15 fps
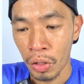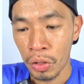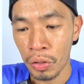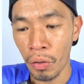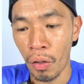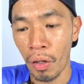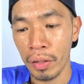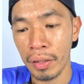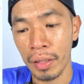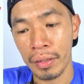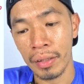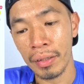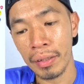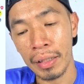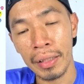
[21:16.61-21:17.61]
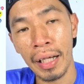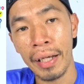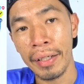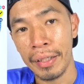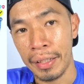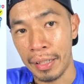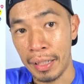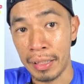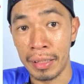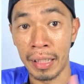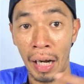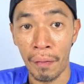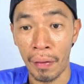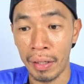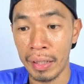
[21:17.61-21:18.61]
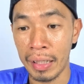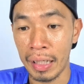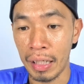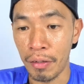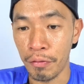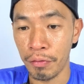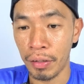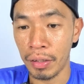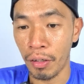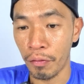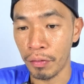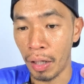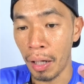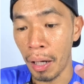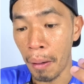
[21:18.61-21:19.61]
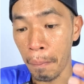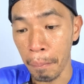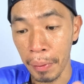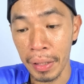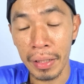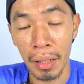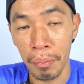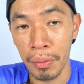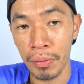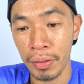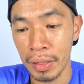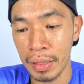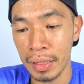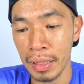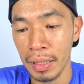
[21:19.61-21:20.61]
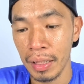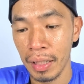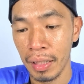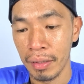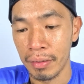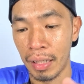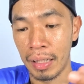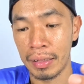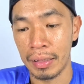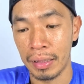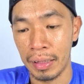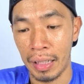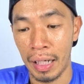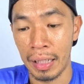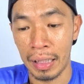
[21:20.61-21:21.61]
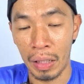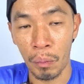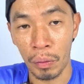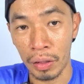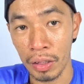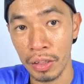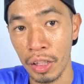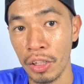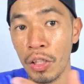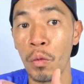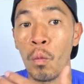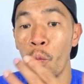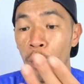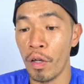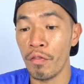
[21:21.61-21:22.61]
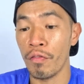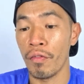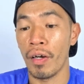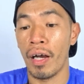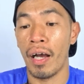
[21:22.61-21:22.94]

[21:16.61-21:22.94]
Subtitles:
So on the 39 is directly in front of the PWTC. There's another water station with